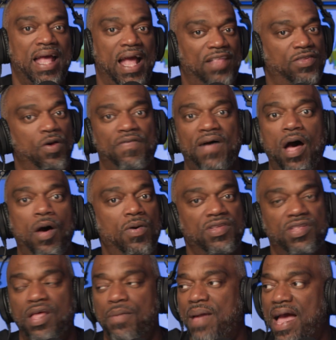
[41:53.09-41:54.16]
And so if I
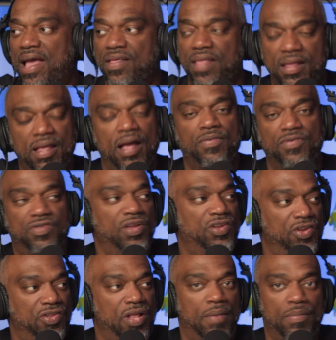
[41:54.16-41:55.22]
always look back and like, yeah, I was
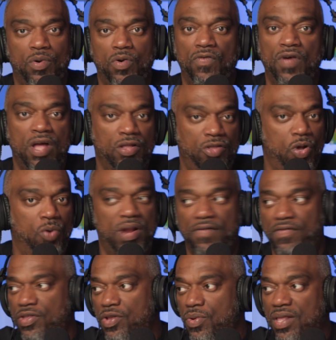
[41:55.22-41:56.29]
such a dumb move, don't
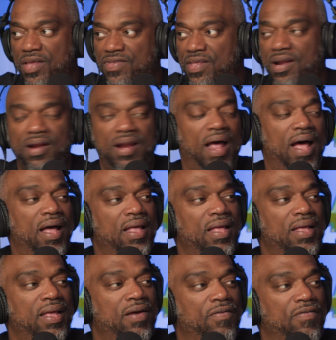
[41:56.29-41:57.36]
ever do this, da-da-da,
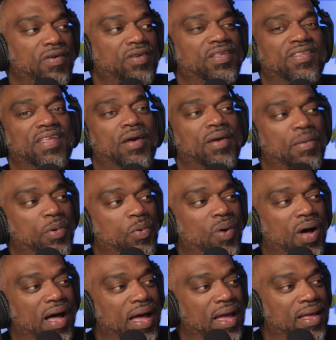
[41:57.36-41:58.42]
versus saying, okay, but
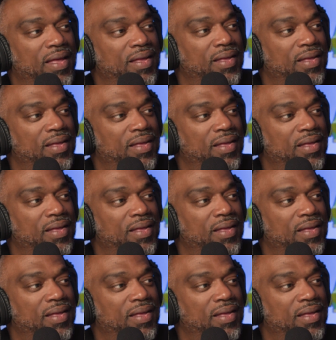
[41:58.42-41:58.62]
why?